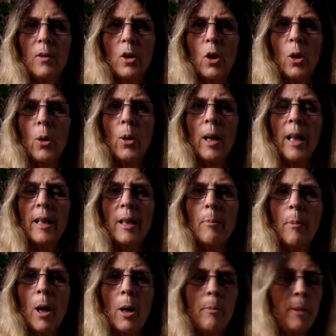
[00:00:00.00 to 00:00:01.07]
girl at the
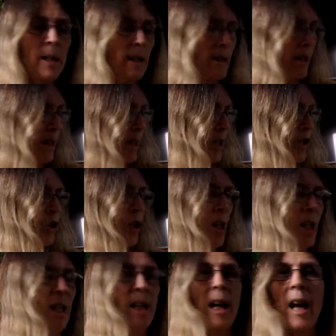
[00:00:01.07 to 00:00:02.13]
moment,
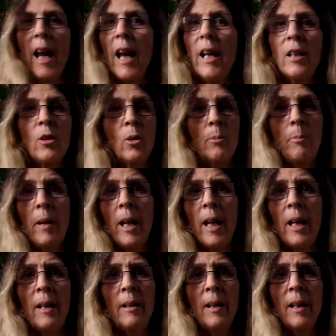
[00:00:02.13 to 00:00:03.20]
she handled
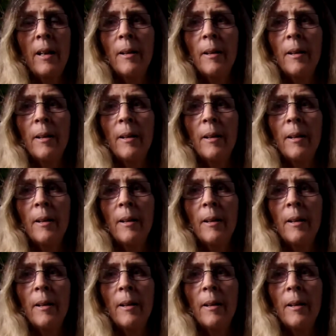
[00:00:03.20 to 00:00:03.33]
me